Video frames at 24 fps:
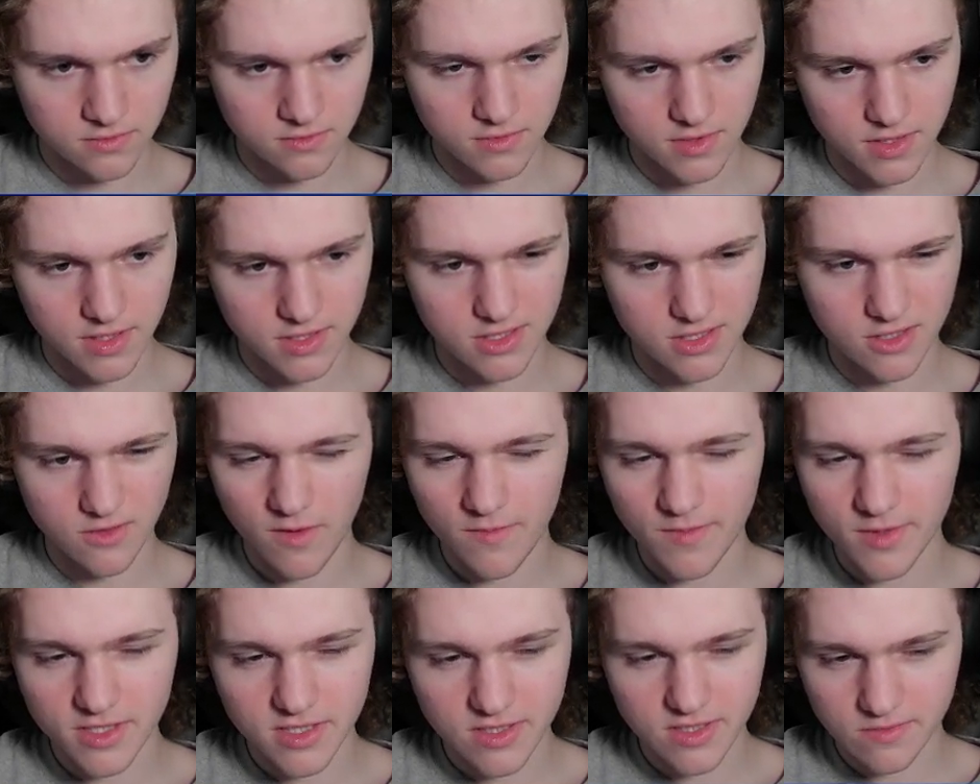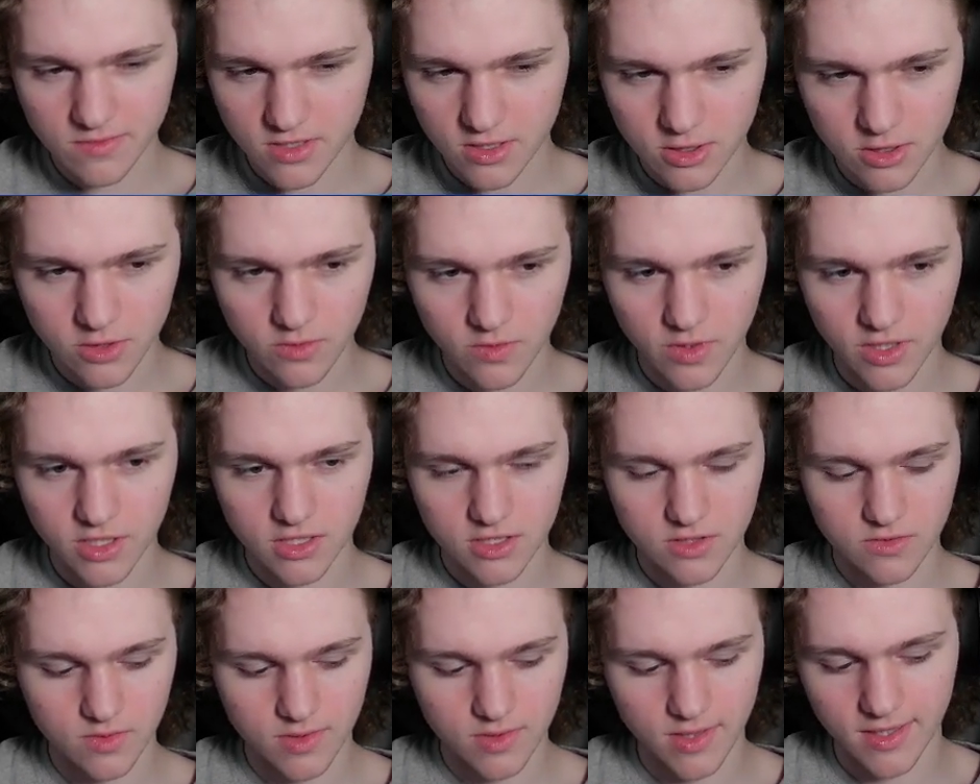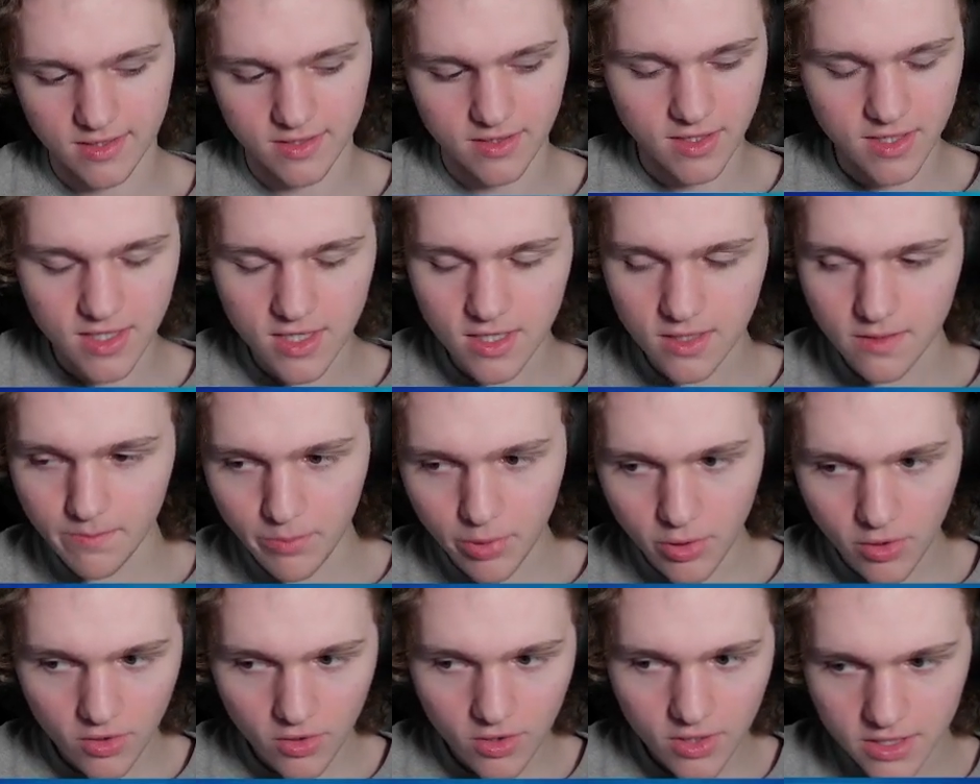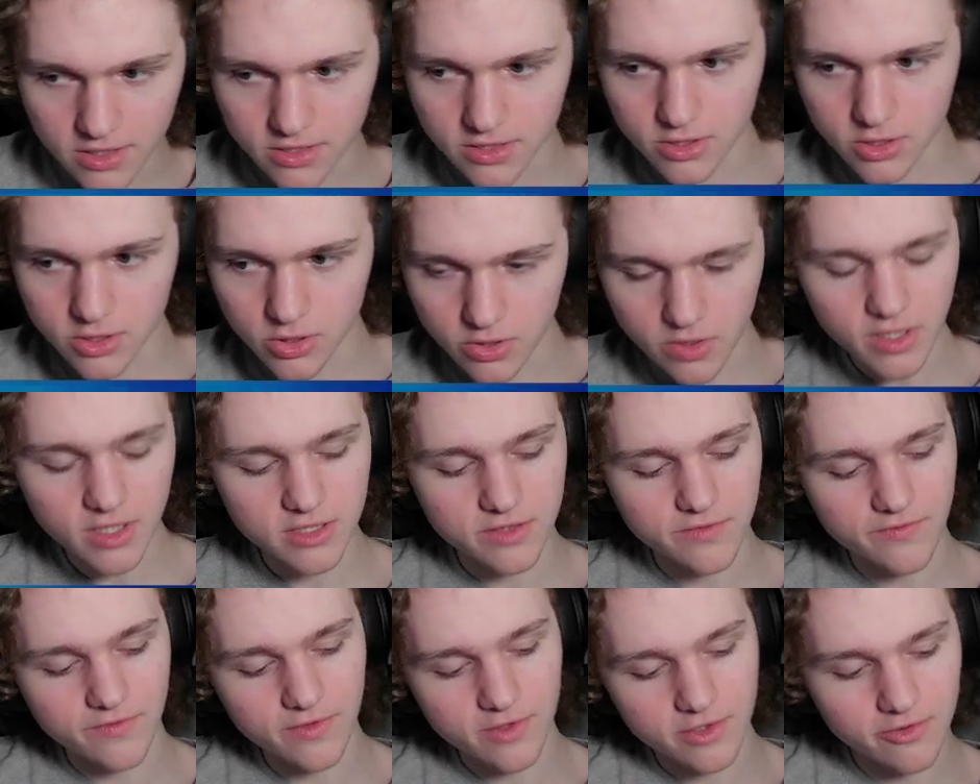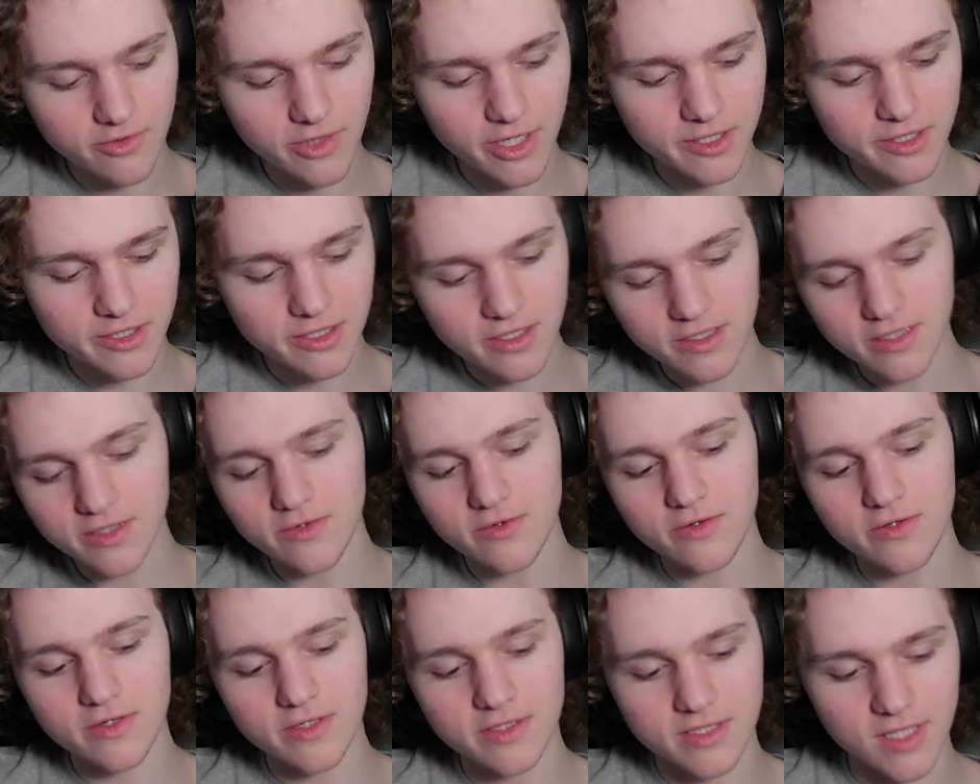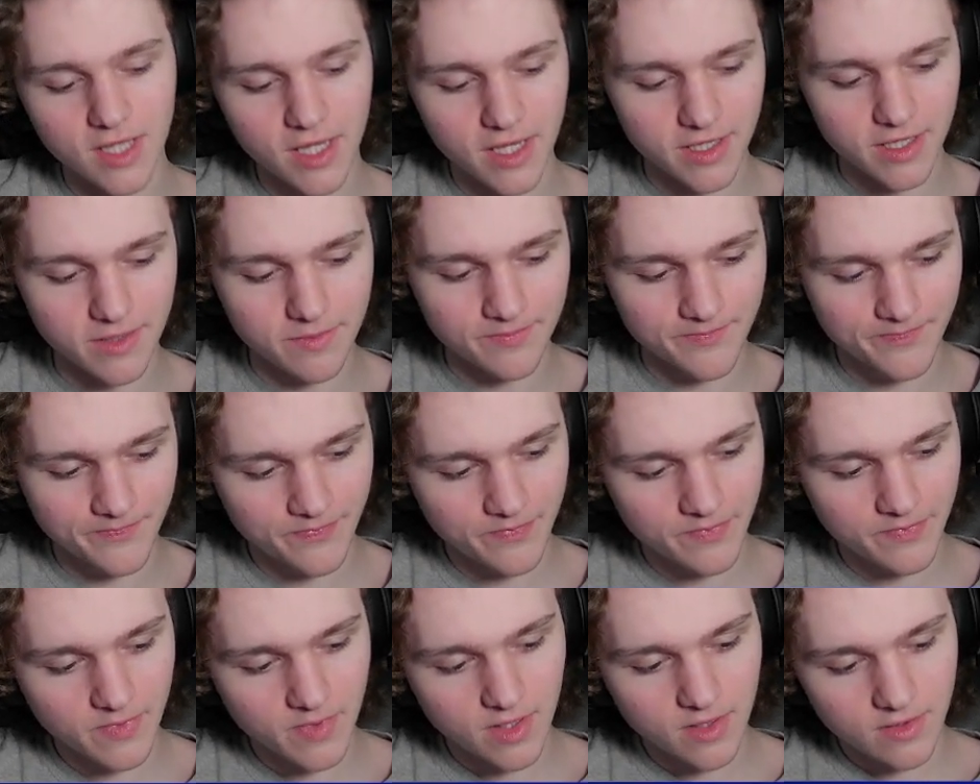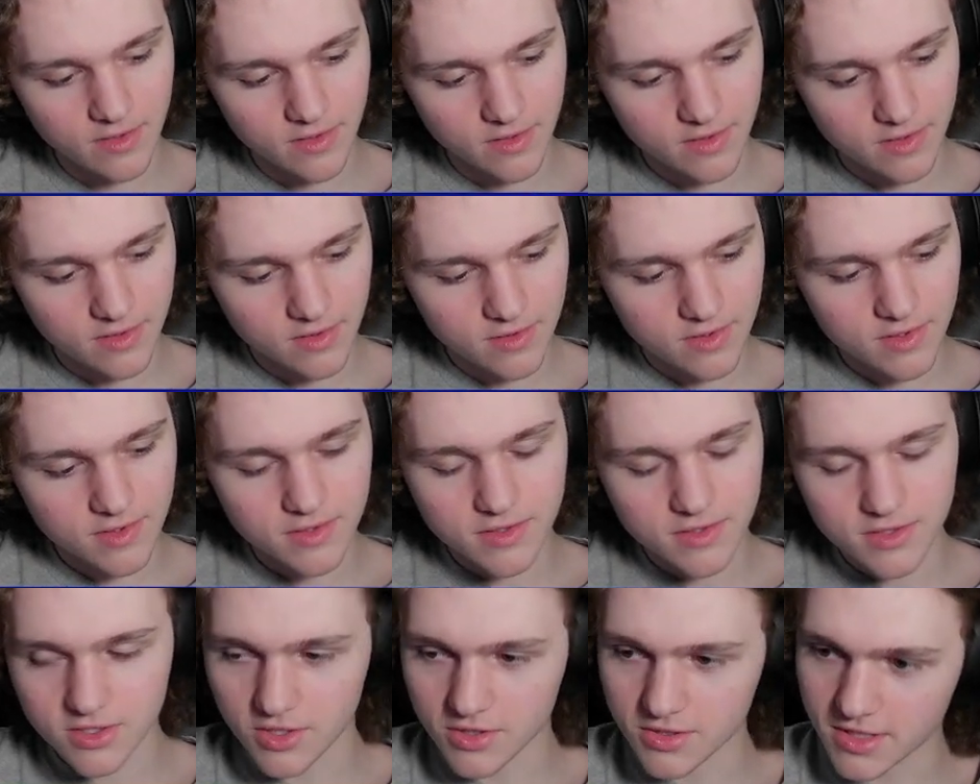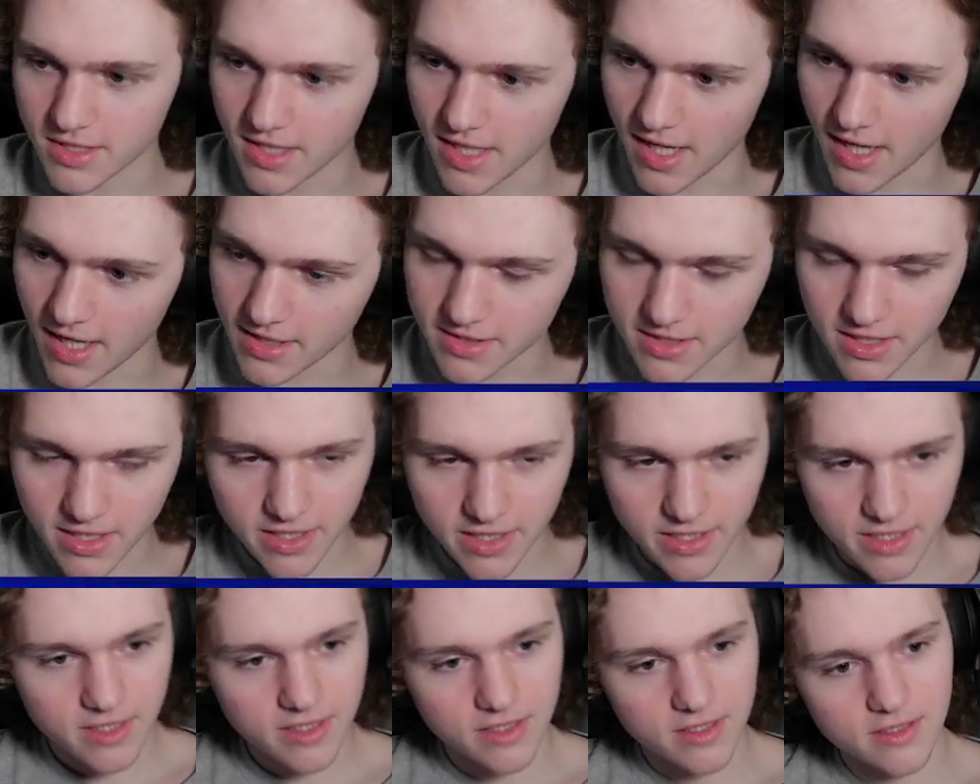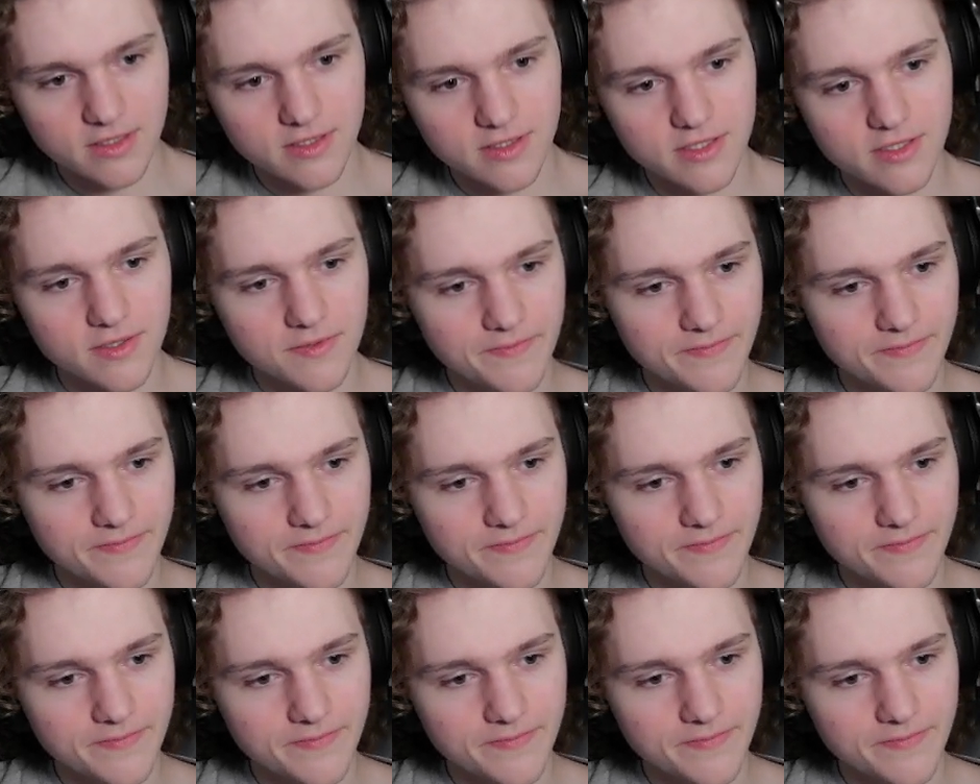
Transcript: Because there might be some situations where like the input isn't transferred correctly, or it's like starts gaslighting us.